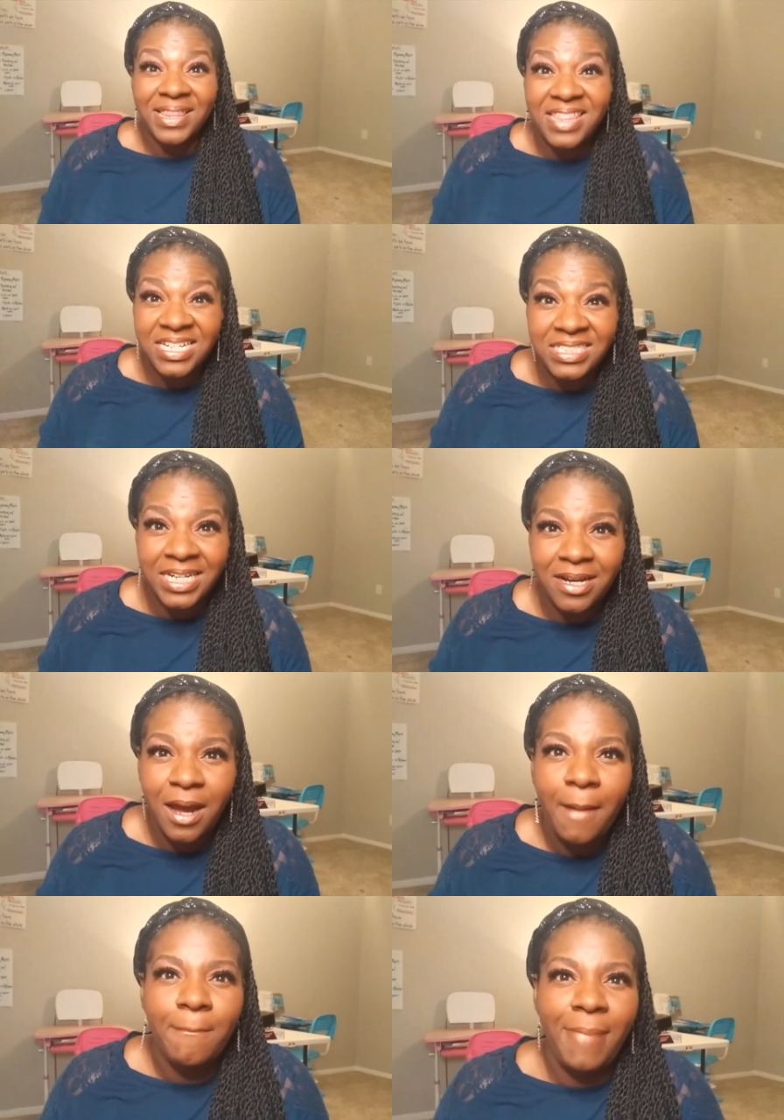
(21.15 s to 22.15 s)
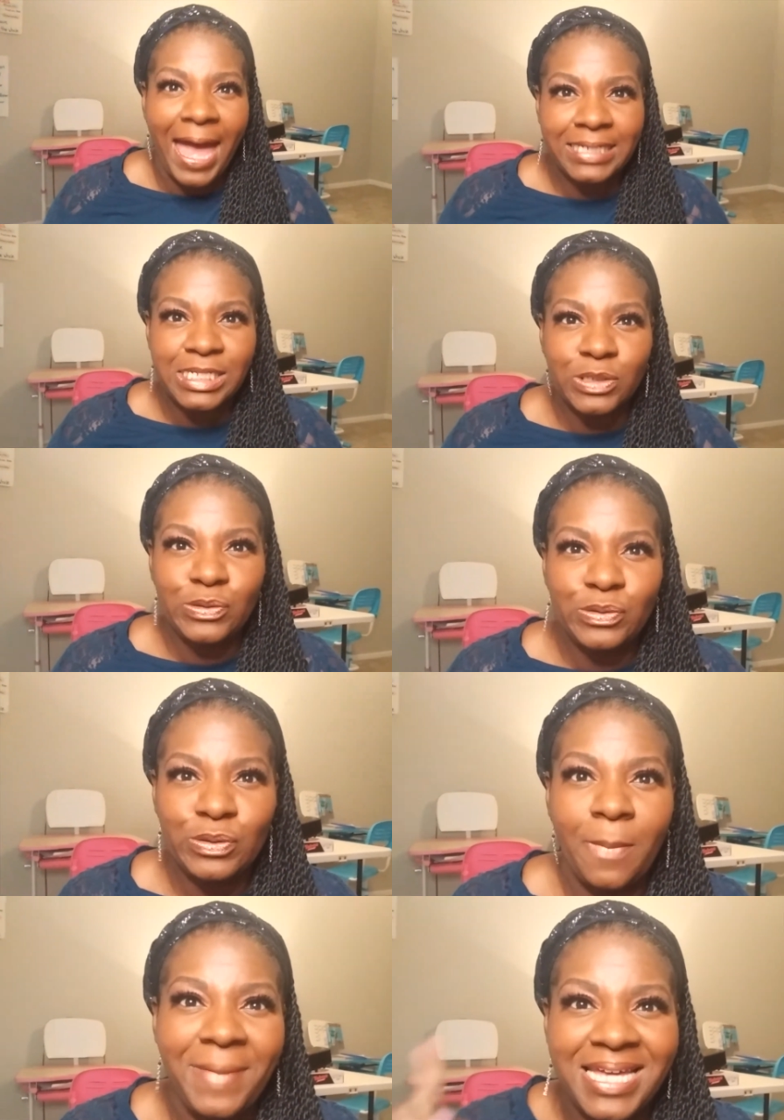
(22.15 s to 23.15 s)
this year, back to school
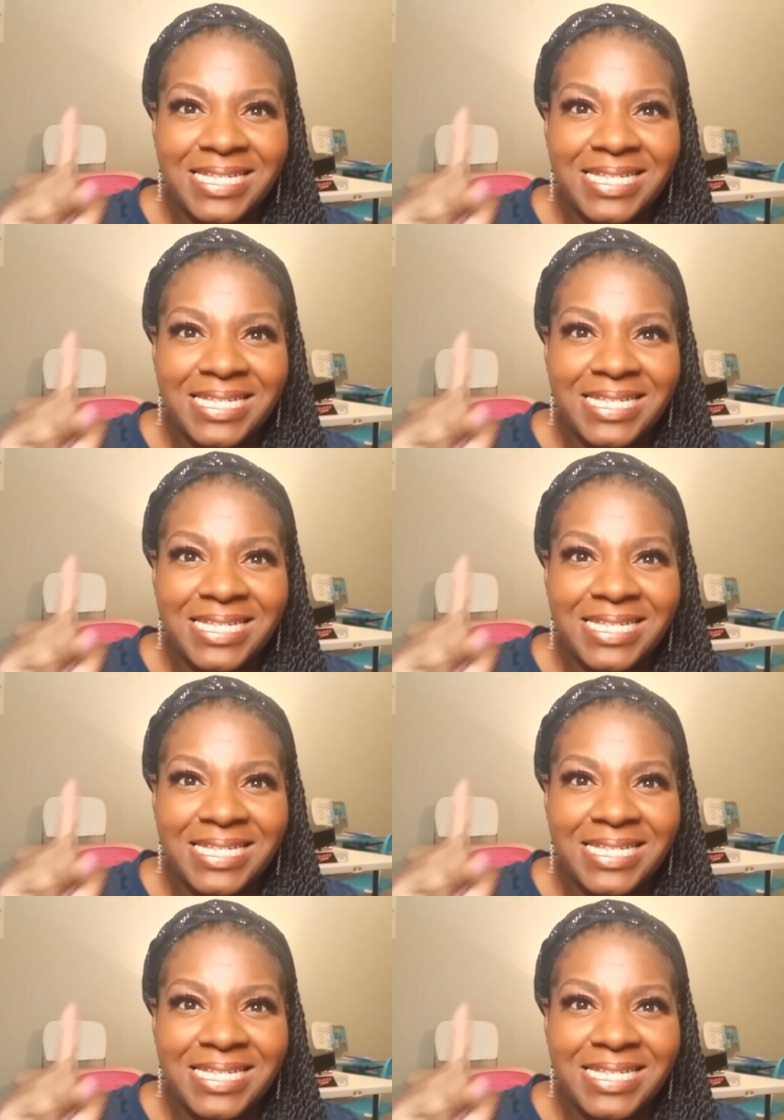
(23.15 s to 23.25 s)
means